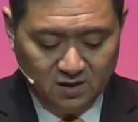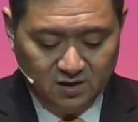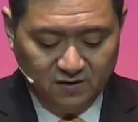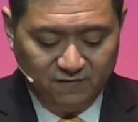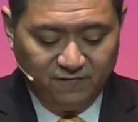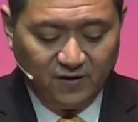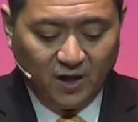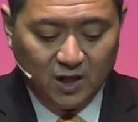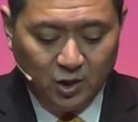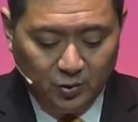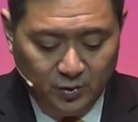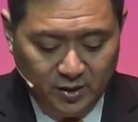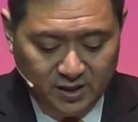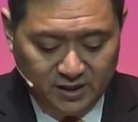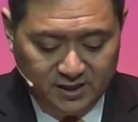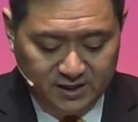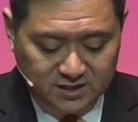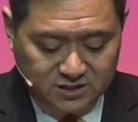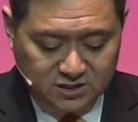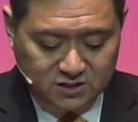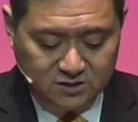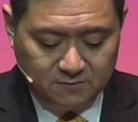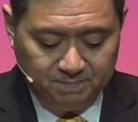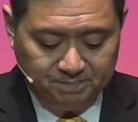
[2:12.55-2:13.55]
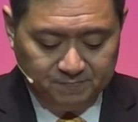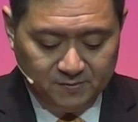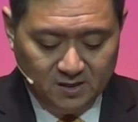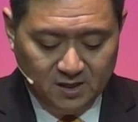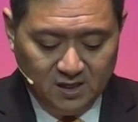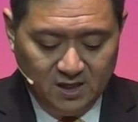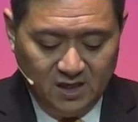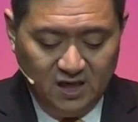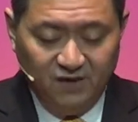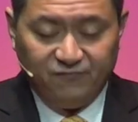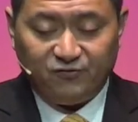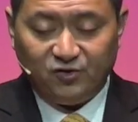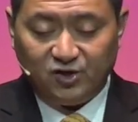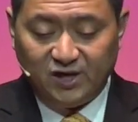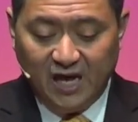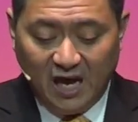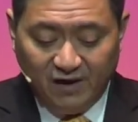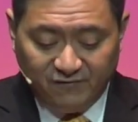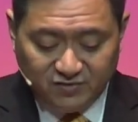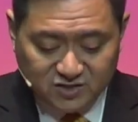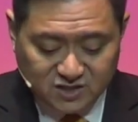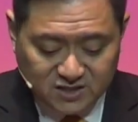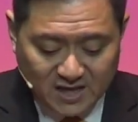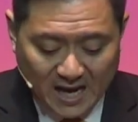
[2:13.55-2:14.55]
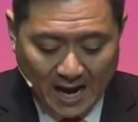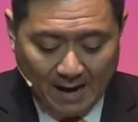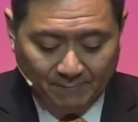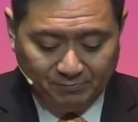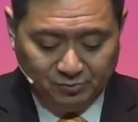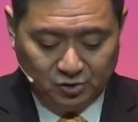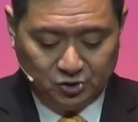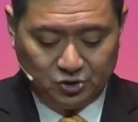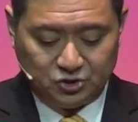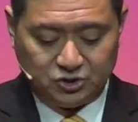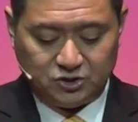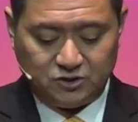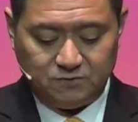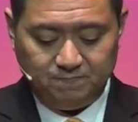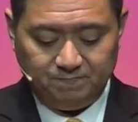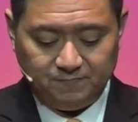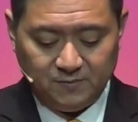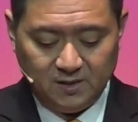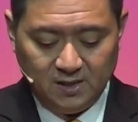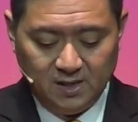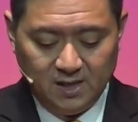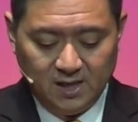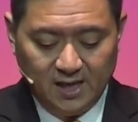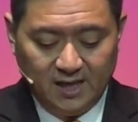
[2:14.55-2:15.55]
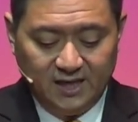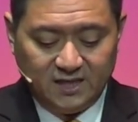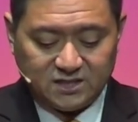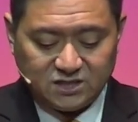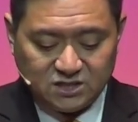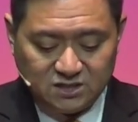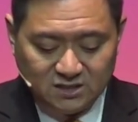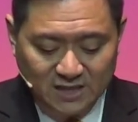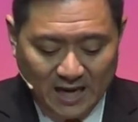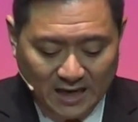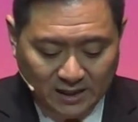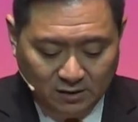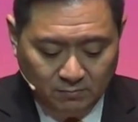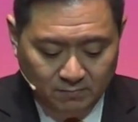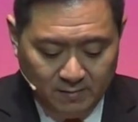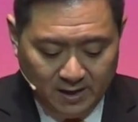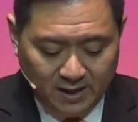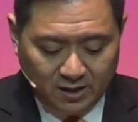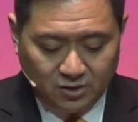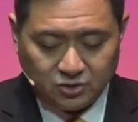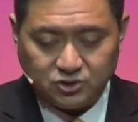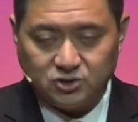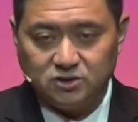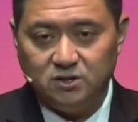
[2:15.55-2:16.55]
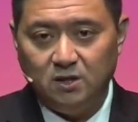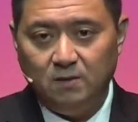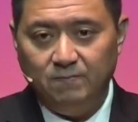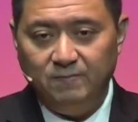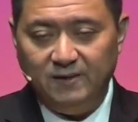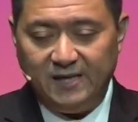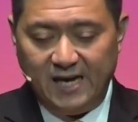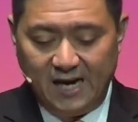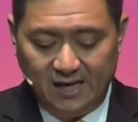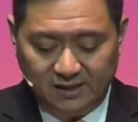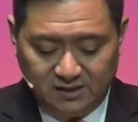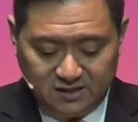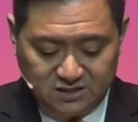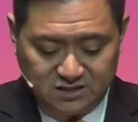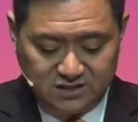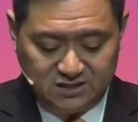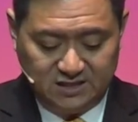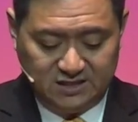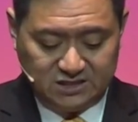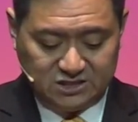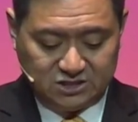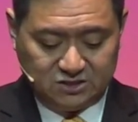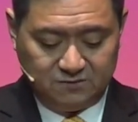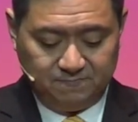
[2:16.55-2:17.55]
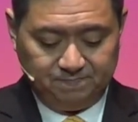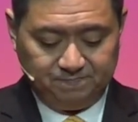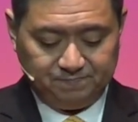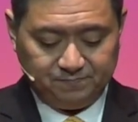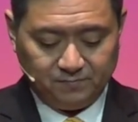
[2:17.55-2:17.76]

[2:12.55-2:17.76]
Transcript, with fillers: Following this, he forgave his captors, and his nightmares began to cease.